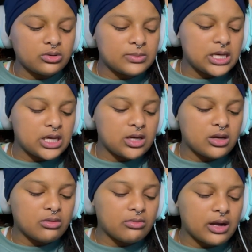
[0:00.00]
me
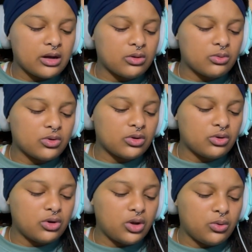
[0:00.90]
around
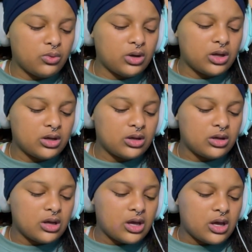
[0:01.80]
noon
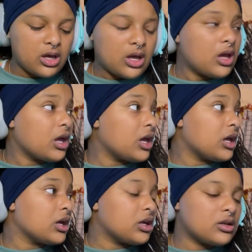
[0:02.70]

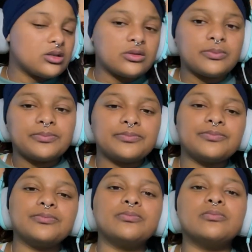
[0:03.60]
and
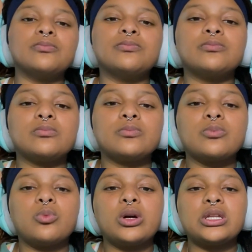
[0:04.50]

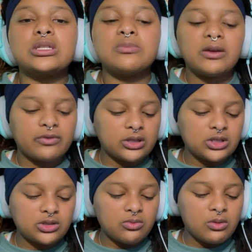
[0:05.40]
wanted to meet for lunch,
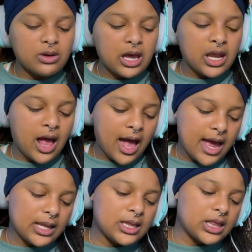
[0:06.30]
so we went and
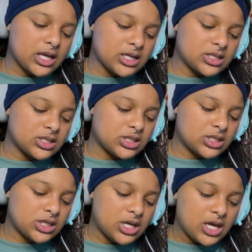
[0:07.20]
had lunch.
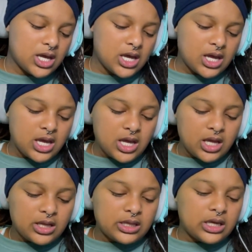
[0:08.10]

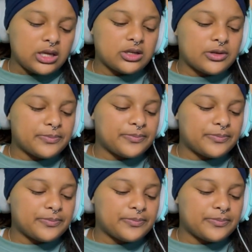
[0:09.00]
Then